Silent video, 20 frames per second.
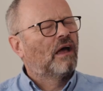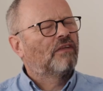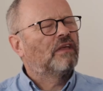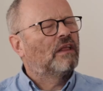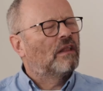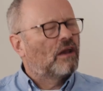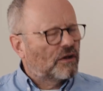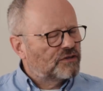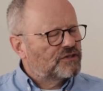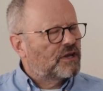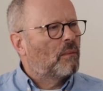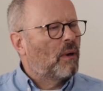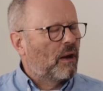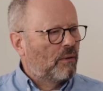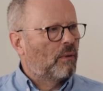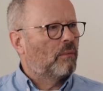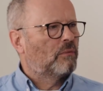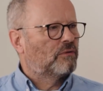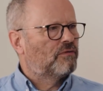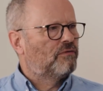I think the last time I
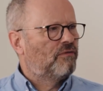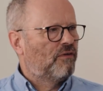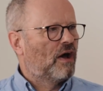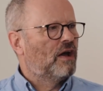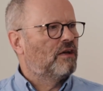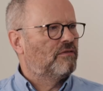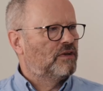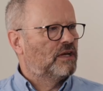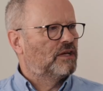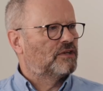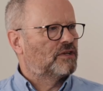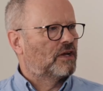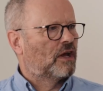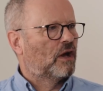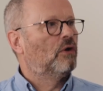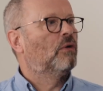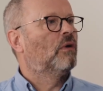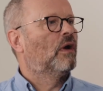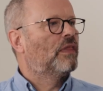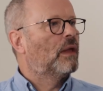went was 5 years
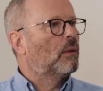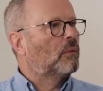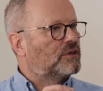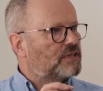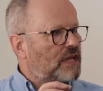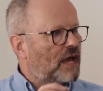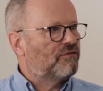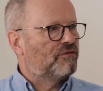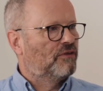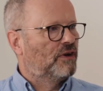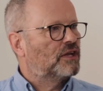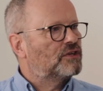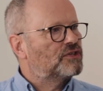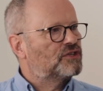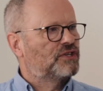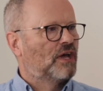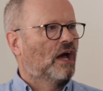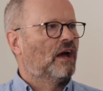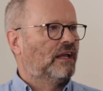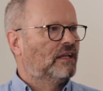ago, and there were definite
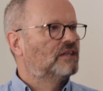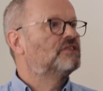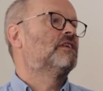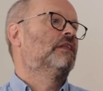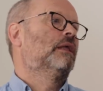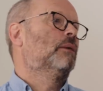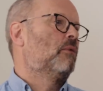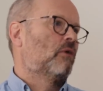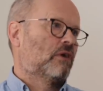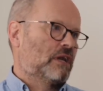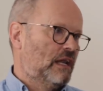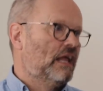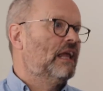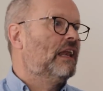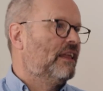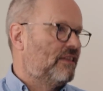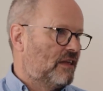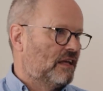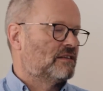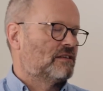signs, and there were
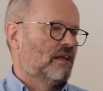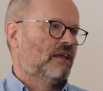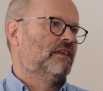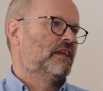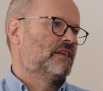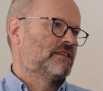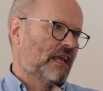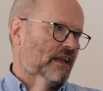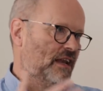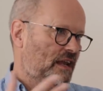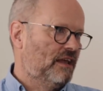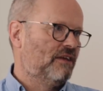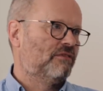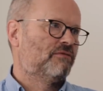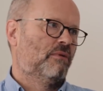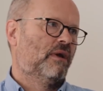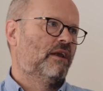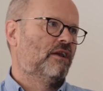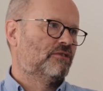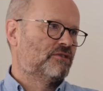clearly things like Nissan
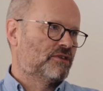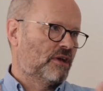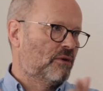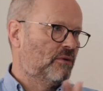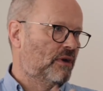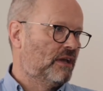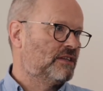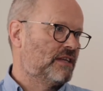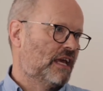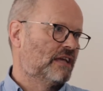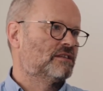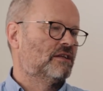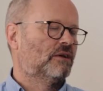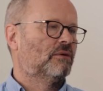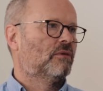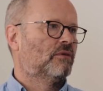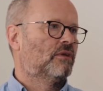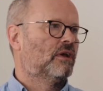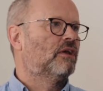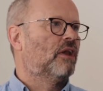Leaf, Renault Zoe,
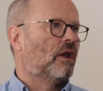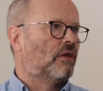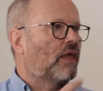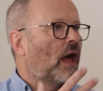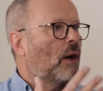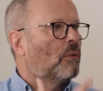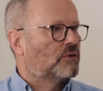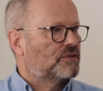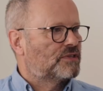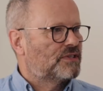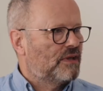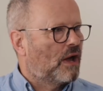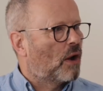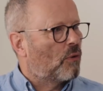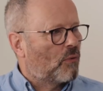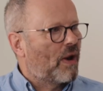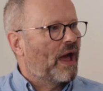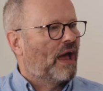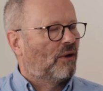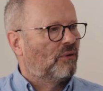Tesla, although that was
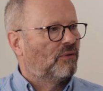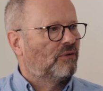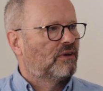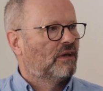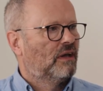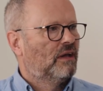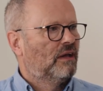around.